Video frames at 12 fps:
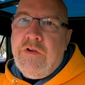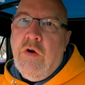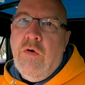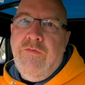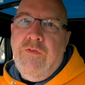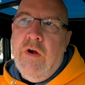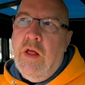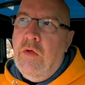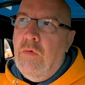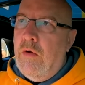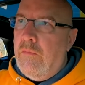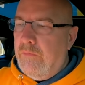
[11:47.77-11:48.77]
to go for another
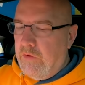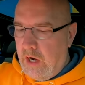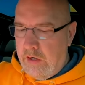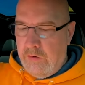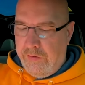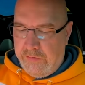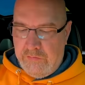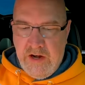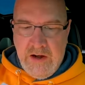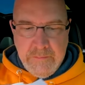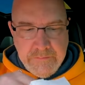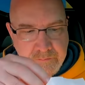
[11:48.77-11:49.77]
one. Got to do
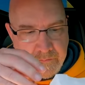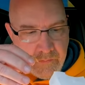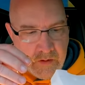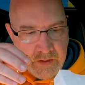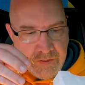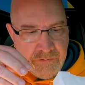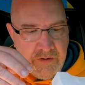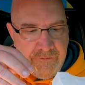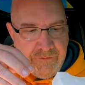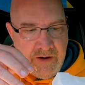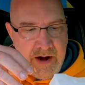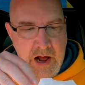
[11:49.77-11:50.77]
three. Three
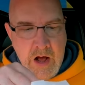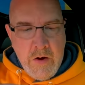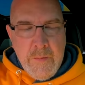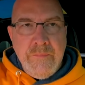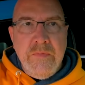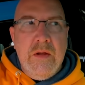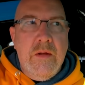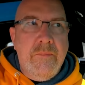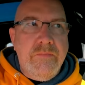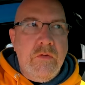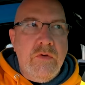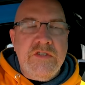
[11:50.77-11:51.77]
for now.
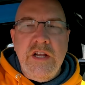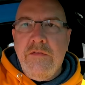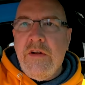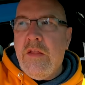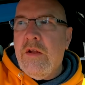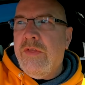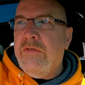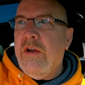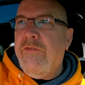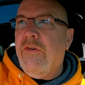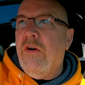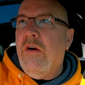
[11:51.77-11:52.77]
We'll save the other three
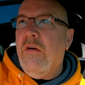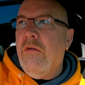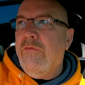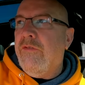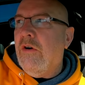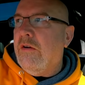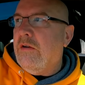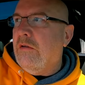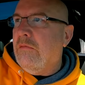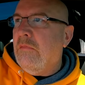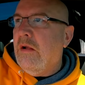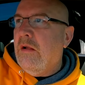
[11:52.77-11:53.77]
for for
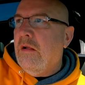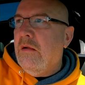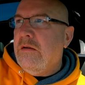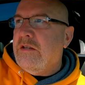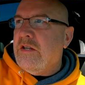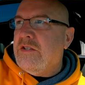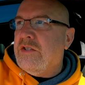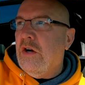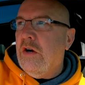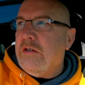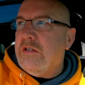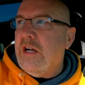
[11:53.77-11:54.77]

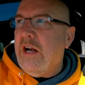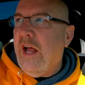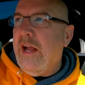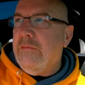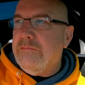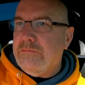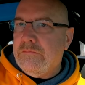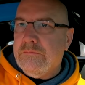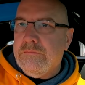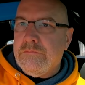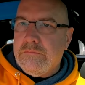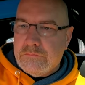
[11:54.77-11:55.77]
dessert tonight.
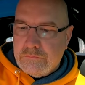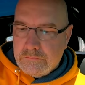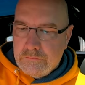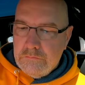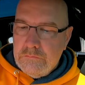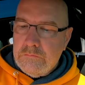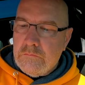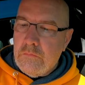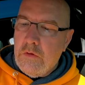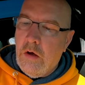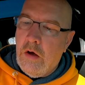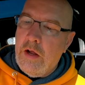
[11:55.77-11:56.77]

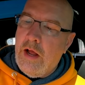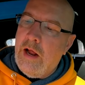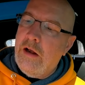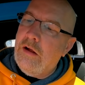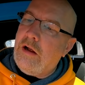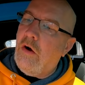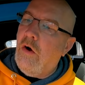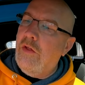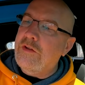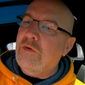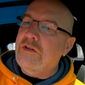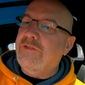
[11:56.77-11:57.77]
Oh yeah, look! Oh,
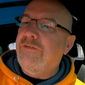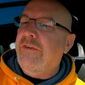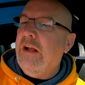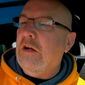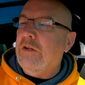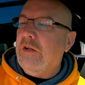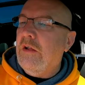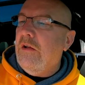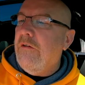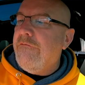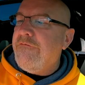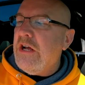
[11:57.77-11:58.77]
this one's filled,
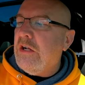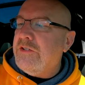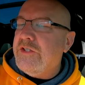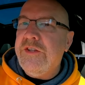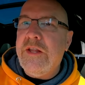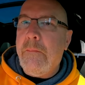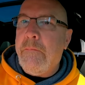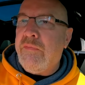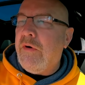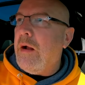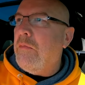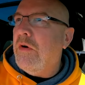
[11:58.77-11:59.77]
filled to the
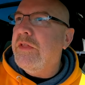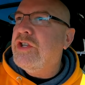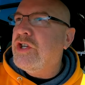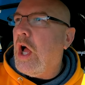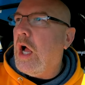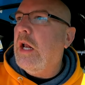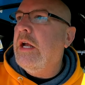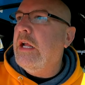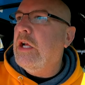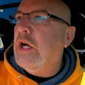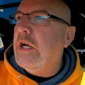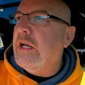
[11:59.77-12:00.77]
brim with chocolaty
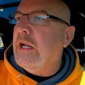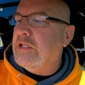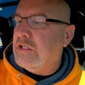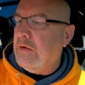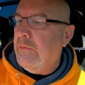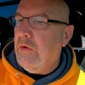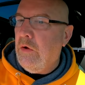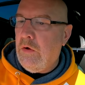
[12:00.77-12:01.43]
goodness. Uh